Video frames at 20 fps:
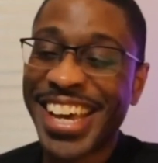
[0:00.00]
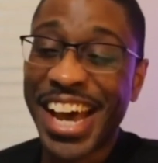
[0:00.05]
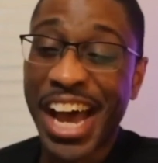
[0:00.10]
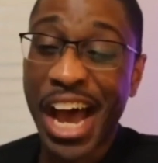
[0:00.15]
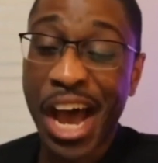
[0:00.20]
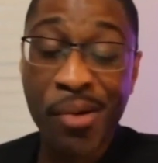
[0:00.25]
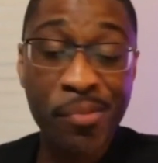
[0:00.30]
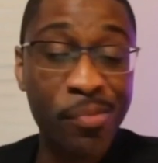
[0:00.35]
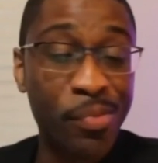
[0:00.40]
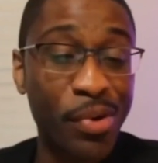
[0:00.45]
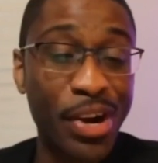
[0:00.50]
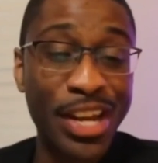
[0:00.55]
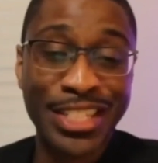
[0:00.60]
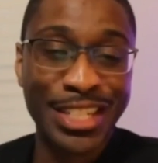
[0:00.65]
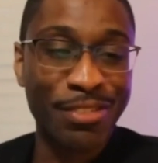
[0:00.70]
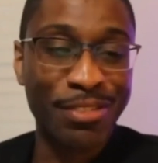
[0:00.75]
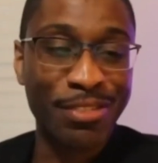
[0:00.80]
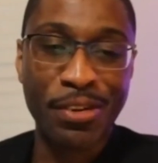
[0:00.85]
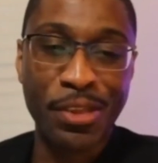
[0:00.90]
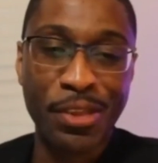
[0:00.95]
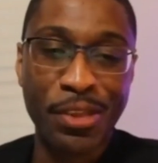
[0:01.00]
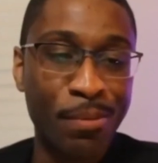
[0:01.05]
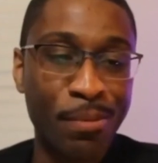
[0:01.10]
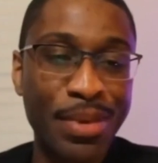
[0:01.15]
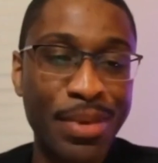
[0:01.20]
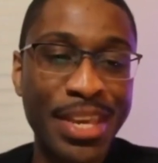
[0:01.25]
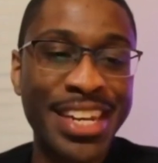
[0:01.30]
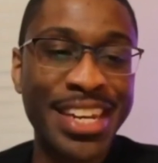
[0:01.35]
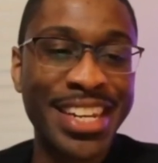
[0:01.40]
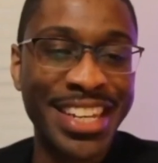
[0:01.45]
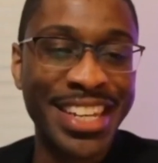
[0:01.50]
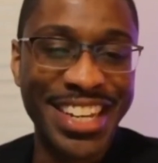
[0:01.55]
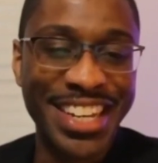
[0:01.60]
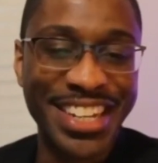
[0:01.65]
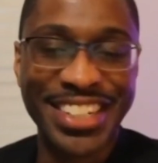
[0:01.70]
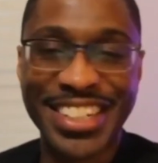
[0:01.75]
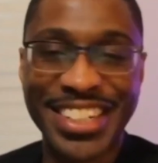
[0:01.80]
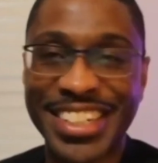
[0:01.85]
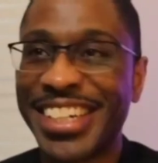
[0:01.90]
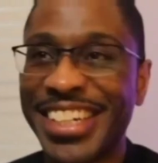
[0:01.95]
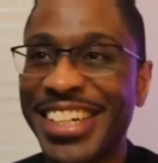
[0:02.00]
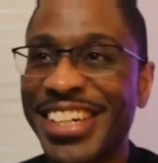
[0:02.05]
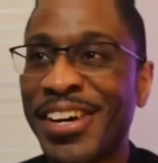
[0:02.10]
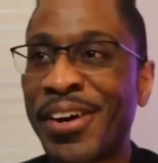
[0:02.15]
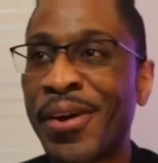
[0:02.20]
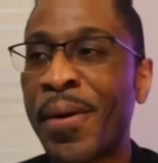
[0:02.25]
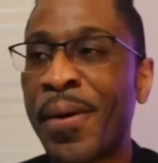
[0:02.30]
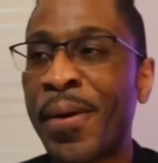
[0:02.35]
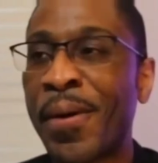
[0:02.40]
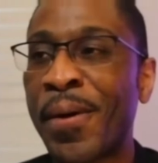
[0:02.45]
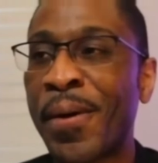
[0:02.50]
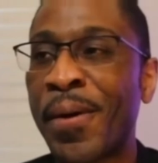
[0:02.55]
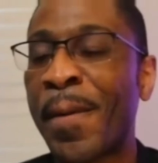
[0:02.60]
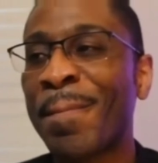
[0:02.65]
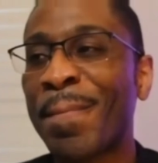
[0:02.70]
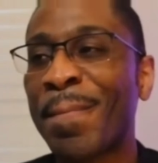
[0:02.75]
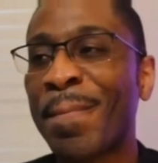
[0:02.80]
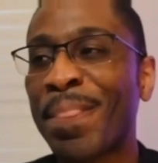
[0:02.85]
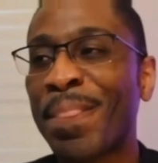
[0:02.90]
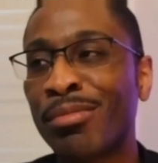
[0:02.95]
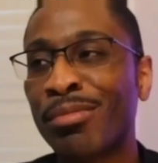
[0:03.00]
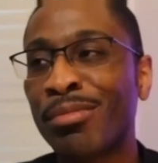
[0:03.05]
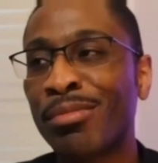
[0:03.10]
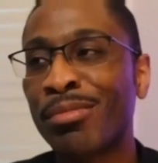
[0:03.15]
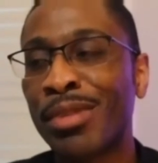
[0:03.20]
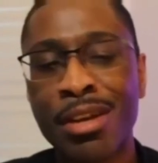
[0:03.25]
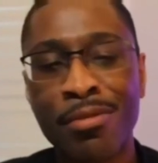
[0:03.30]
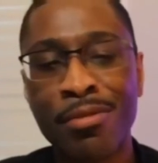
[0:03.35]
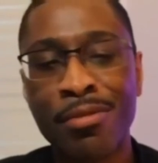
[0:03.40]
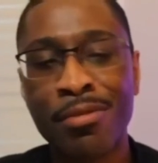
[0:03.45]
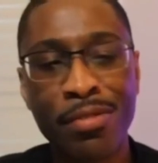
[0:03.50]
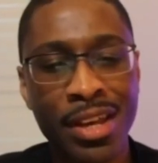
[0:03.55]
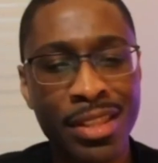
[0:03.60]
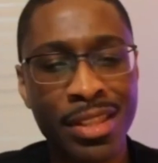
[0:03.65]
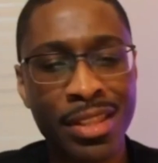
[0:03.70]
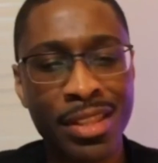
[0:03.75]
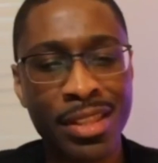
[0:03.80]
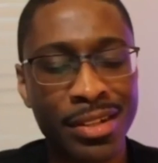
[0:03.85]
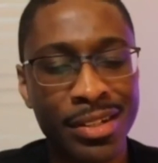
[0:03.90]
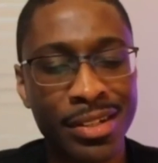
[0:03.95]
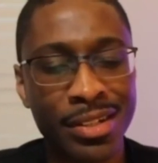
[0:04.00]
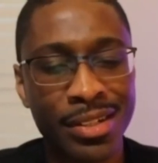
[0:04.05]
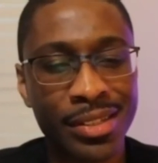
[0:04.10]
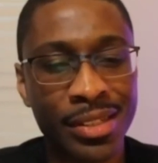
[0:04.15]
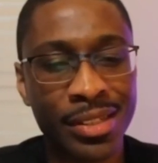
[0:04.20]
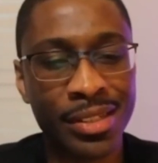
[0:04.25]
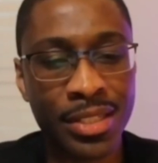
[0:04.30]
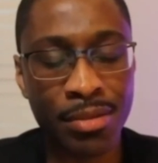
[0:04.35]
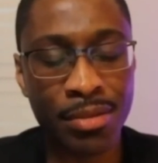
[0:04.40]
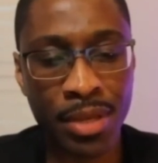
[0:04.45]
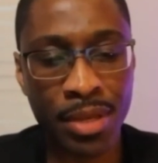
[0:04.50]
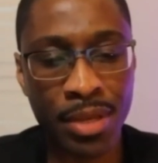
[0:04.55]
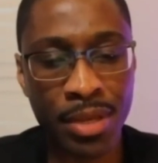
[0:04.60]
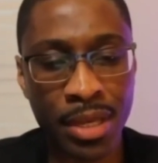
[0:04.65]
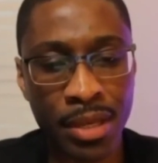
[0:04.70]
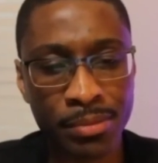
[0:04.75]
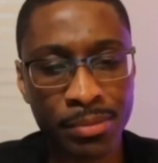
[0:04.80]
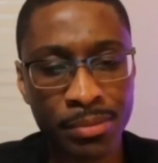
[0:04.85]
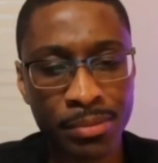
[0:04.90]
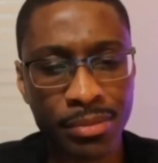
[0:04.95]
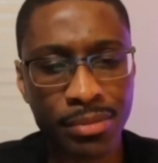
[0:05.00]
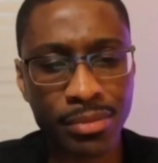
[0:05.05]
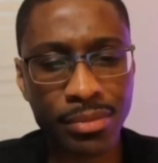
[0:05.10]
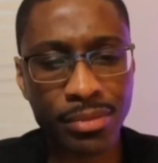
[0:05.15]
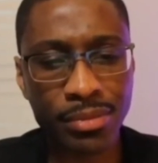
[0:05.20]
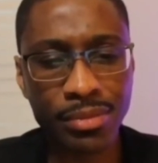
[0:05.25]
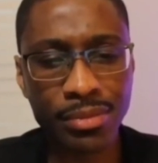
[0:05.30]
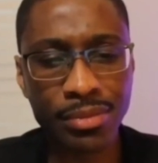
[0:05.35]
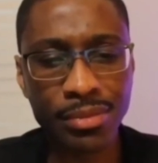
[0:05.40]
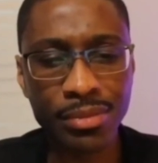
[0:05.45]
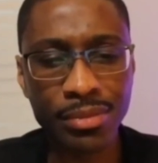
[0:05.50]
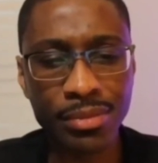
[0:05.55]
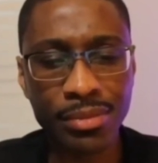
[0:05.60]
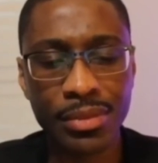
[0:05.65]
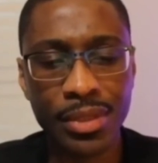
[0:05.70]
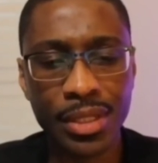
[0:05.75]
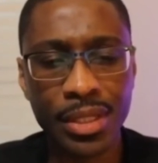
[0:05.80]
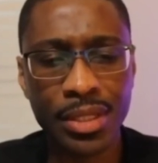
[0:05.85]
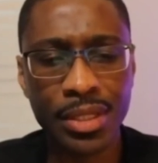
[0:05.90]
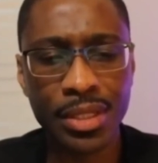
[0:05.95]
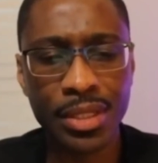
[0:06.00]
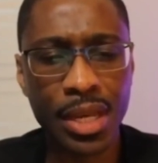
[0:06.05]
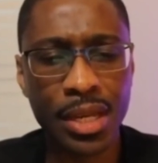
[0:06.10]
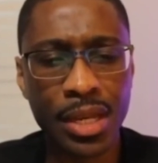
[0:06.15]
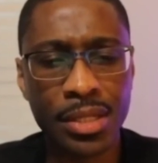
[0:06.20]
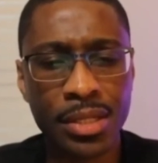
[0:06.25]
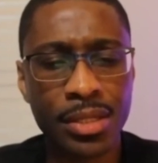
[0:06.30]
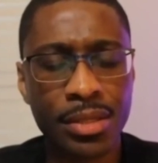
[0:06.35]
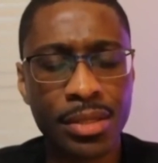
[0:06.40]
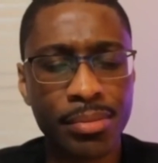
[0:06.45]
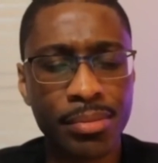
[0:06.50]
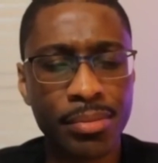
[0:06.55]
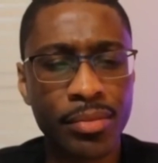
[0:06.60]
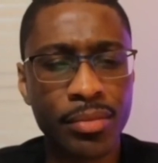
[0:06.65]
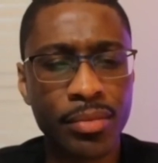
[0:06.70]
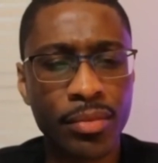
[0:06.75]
I'm bracing for the beating here, you know. My stepfather looks at me and says,